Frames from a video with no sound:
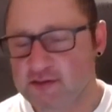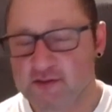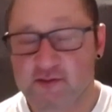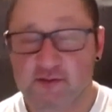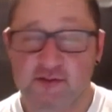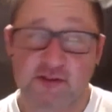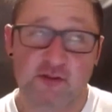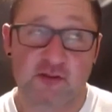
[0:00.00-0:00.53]

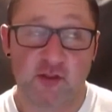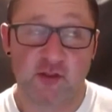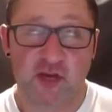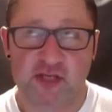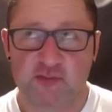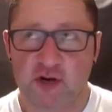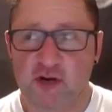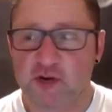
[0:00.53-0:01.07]
it's usually the
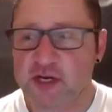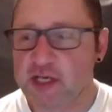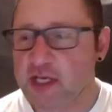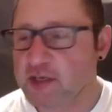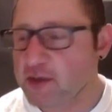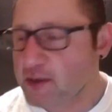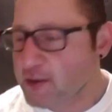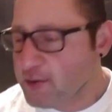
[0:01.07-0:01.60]
best part of my
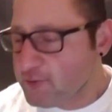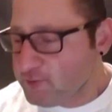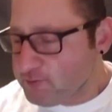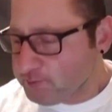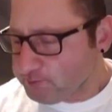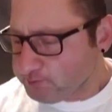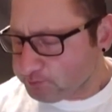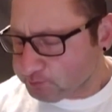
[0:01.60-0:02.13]

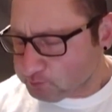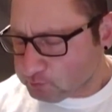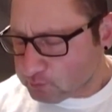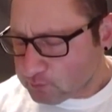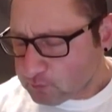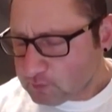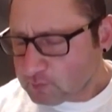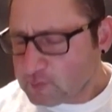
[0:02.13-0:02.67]

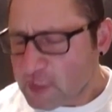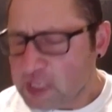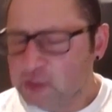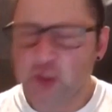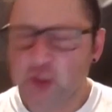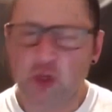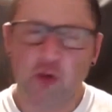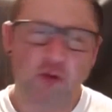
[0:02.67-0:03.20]
day.
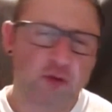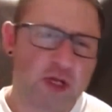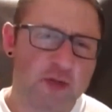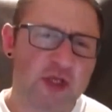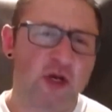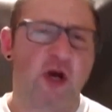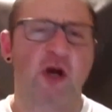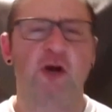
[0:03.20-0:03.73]
So, I
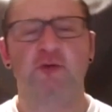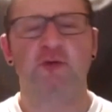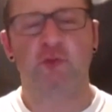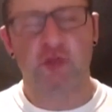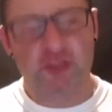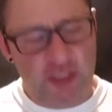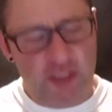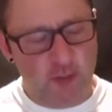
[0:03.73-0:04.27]
mean, Arnold
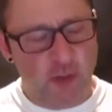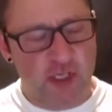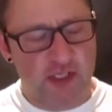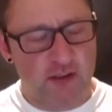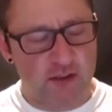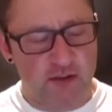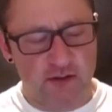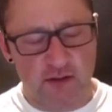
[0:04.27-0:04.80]
was
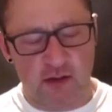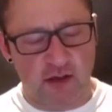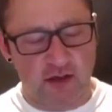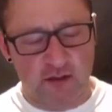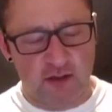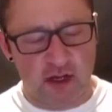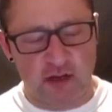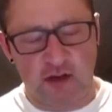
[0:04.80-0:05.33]
someone,
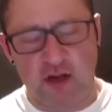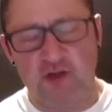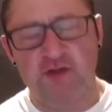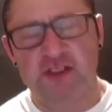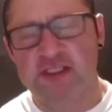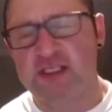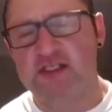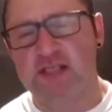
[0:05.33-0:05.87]
not
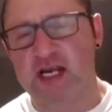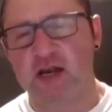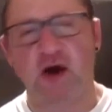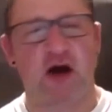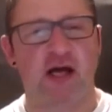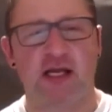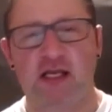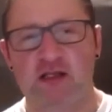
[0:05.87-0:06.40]
obviously he's iconic in